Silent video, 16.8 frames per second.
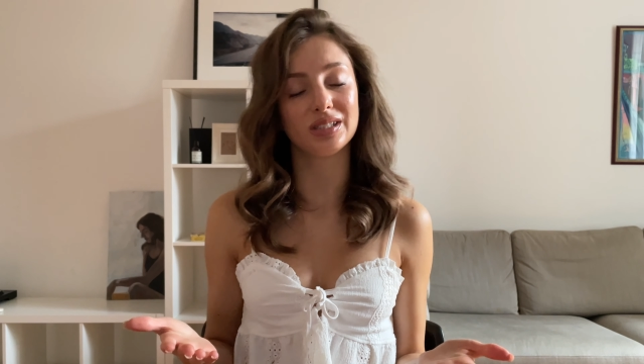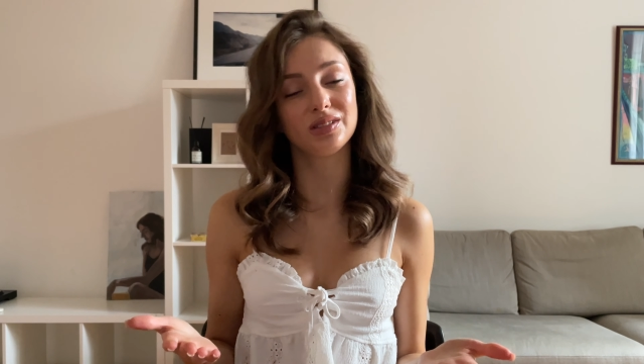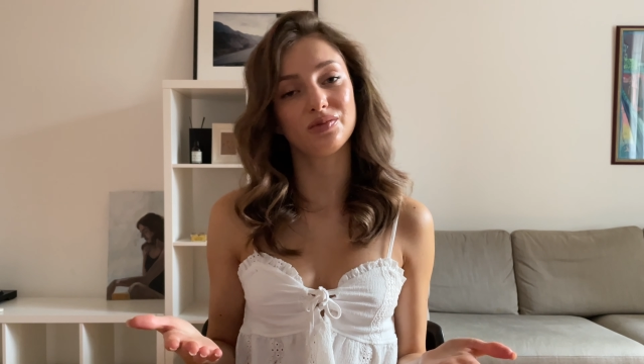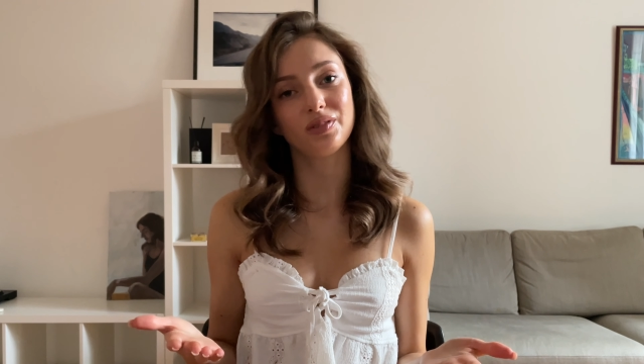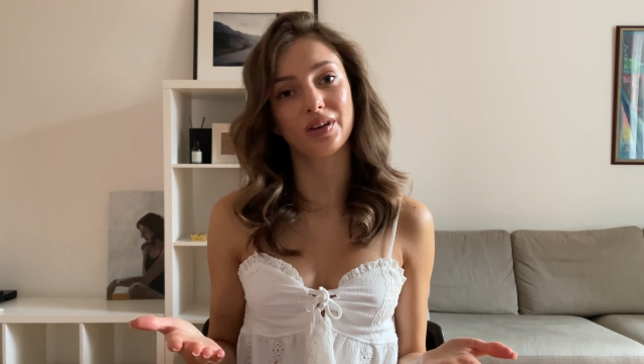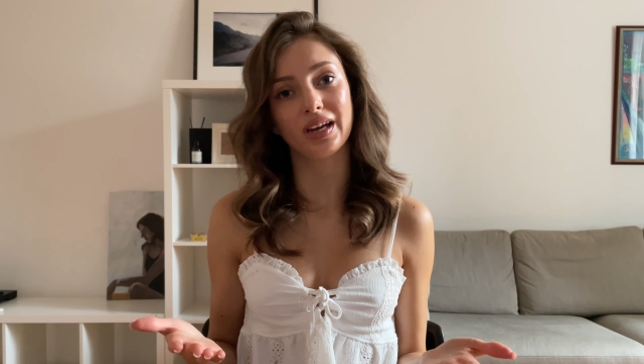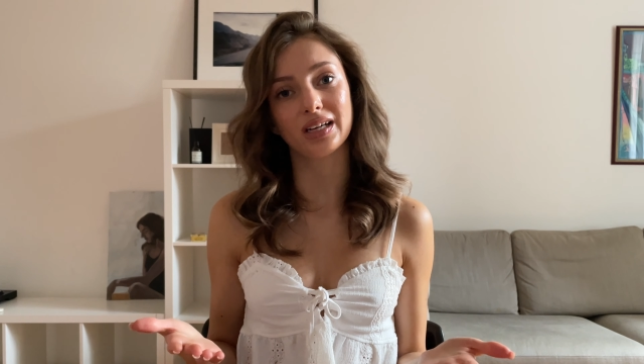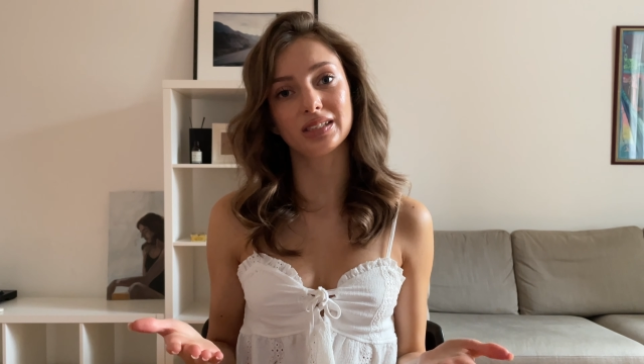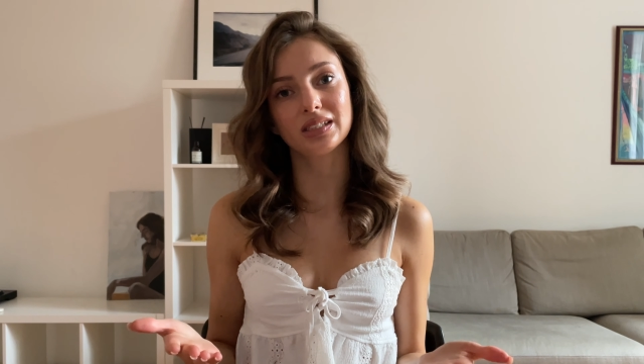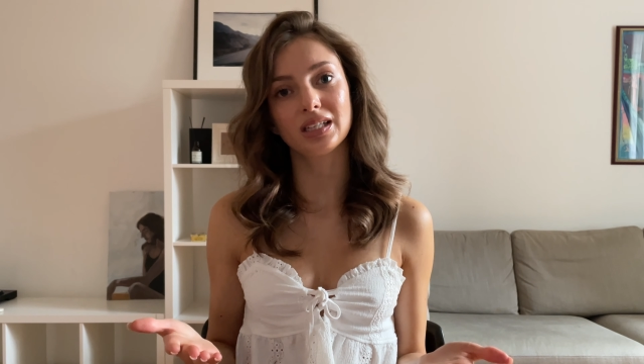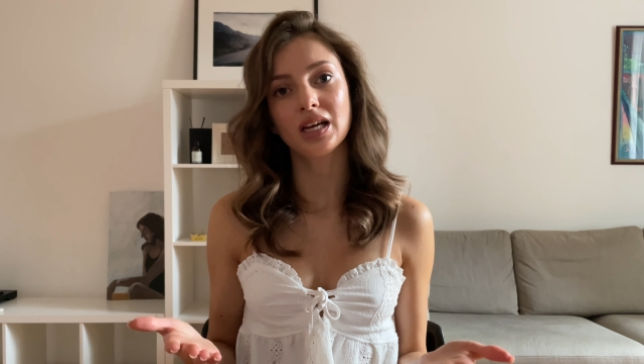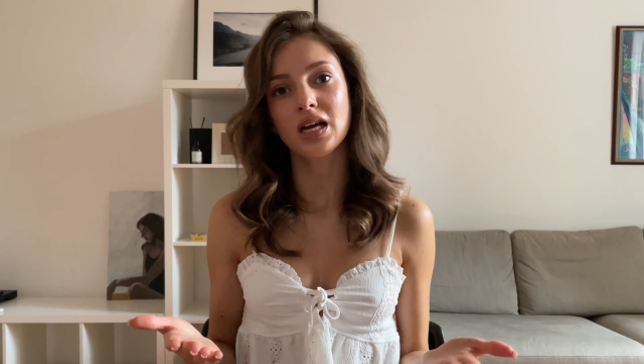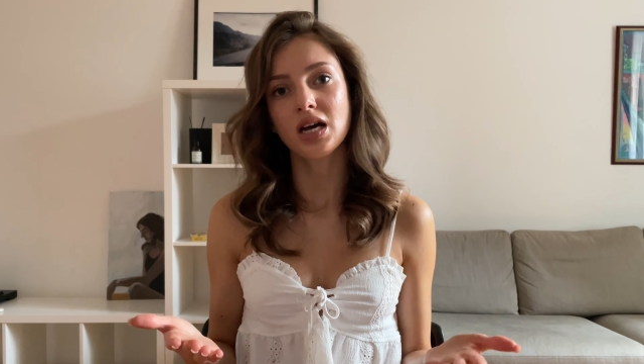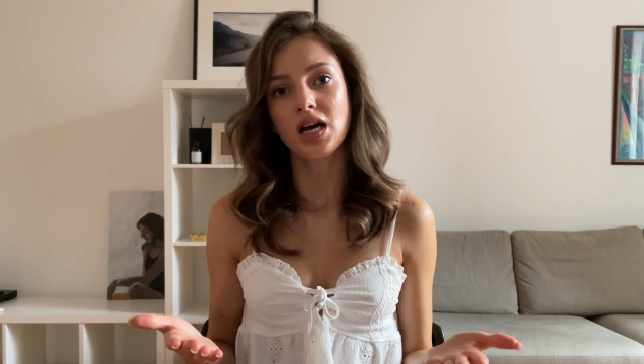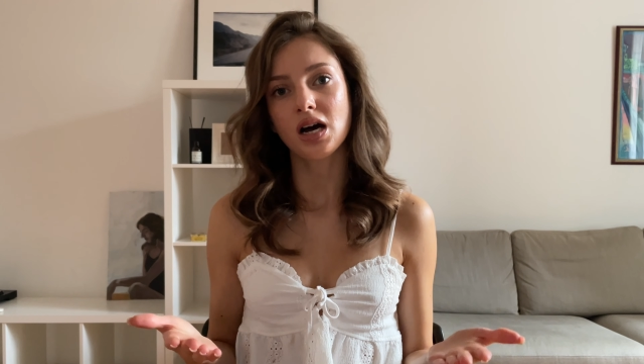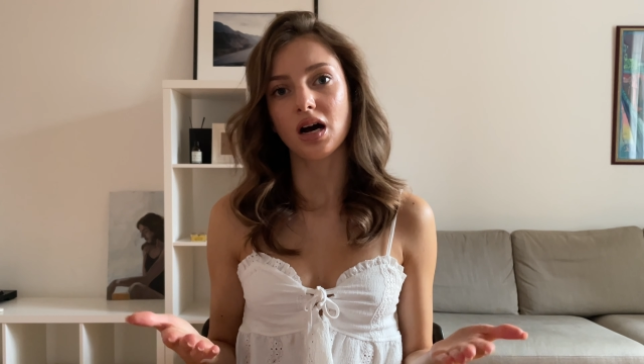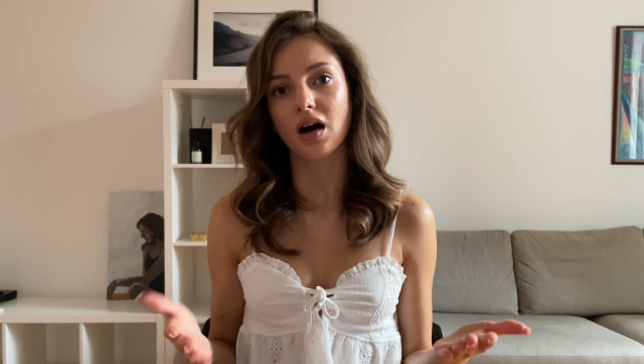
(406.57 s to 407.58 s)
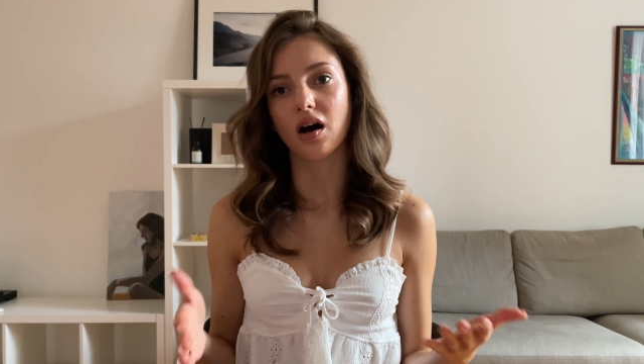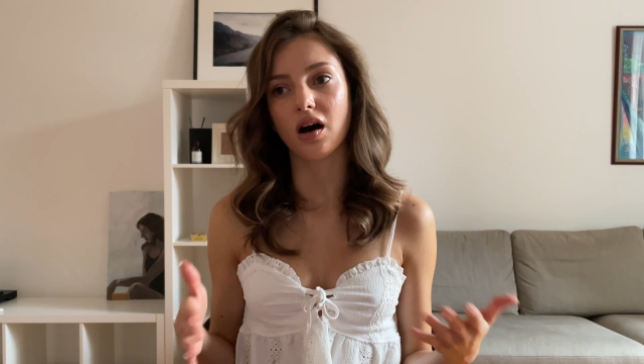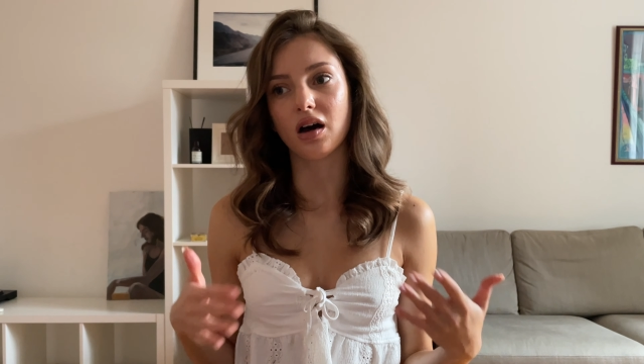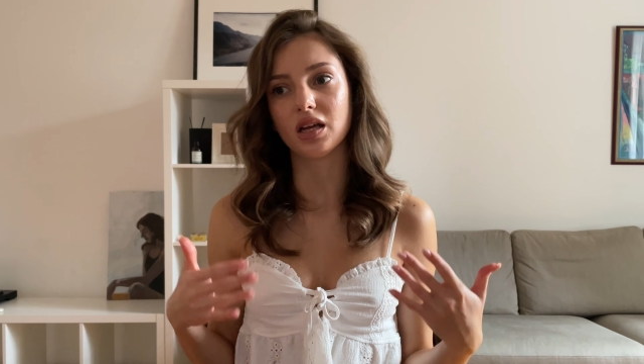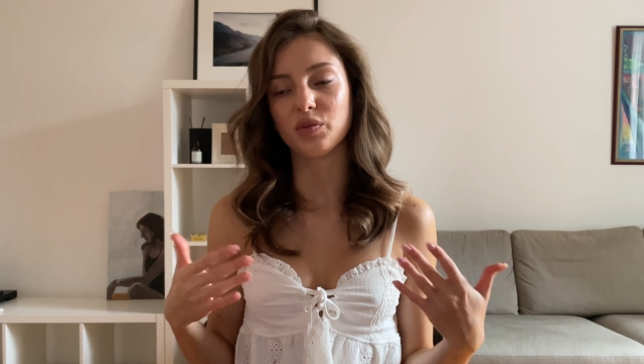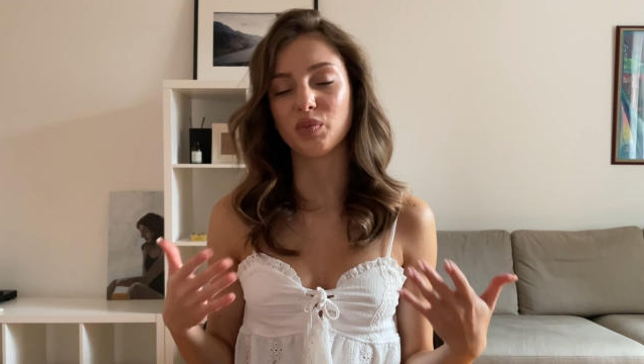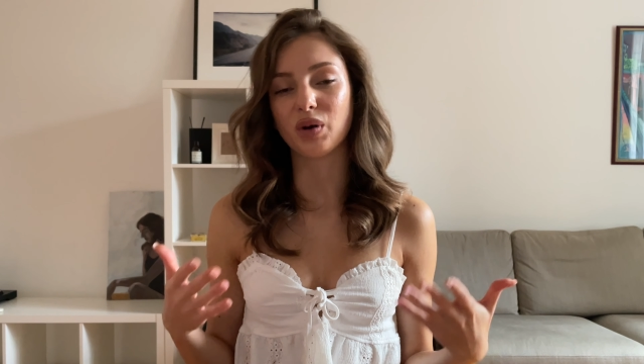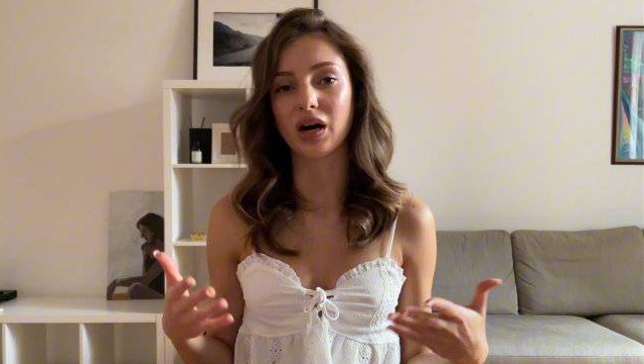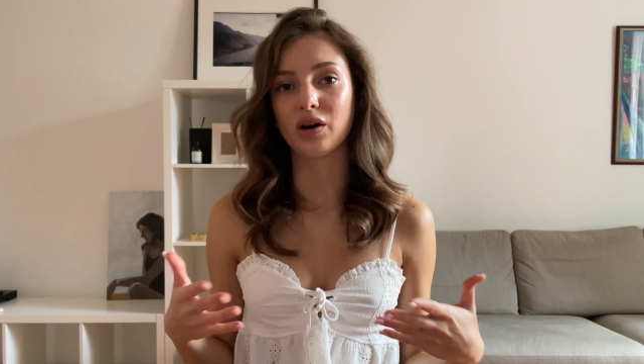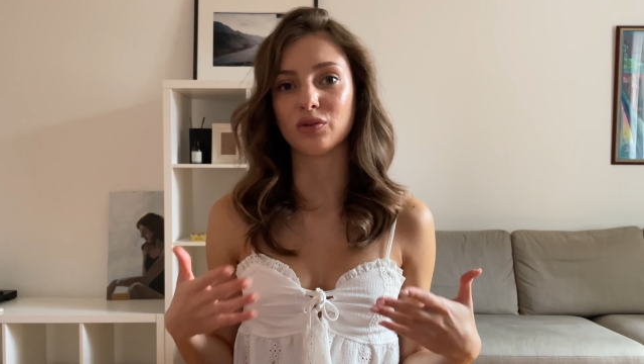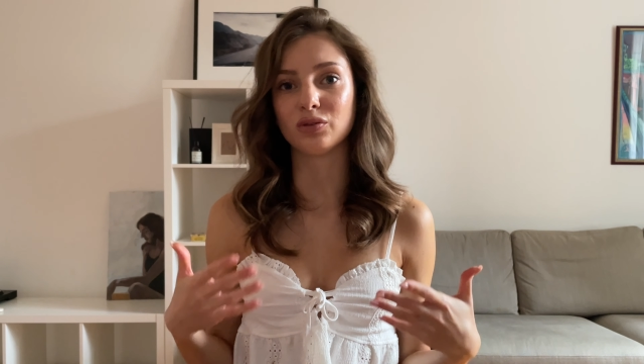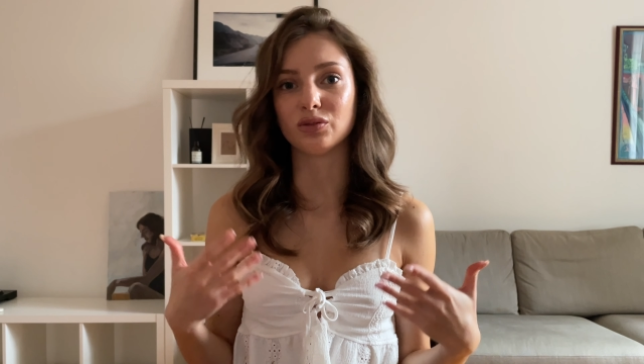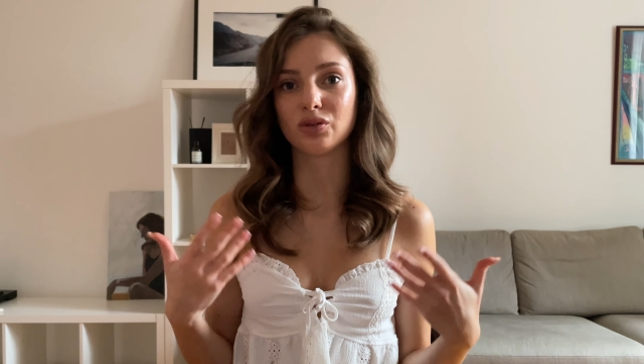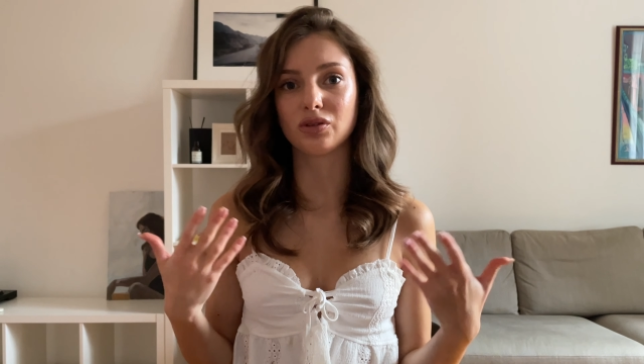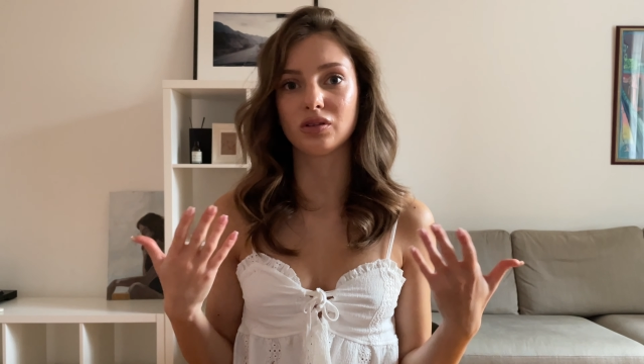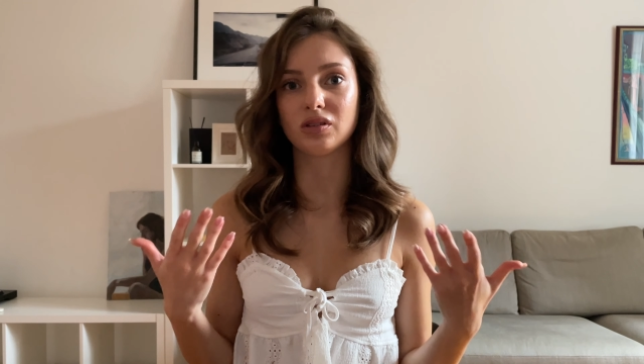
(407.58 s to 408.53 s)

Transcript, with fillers: fact, about